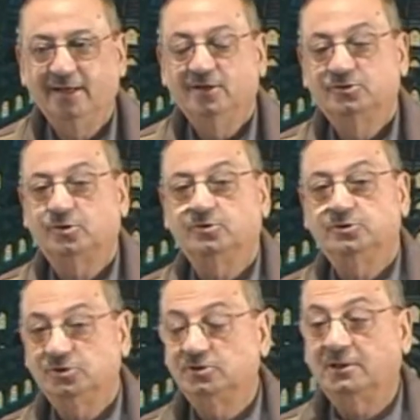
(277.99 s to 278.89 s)
So
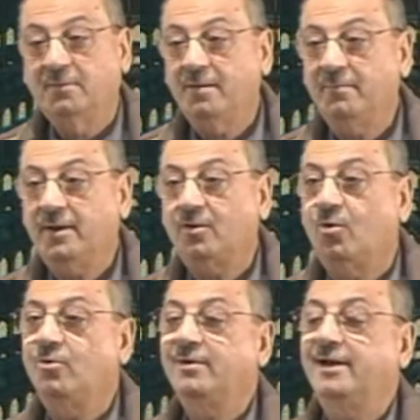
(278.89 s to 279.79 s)
you remember
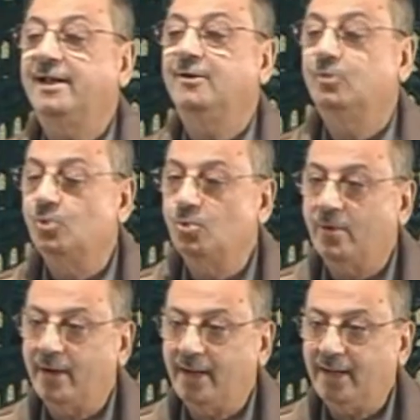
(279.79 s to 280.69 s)
only
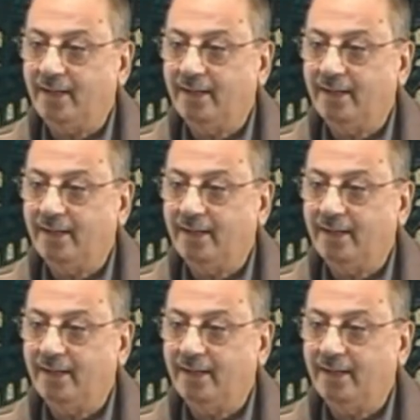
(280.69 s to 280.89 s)
huwa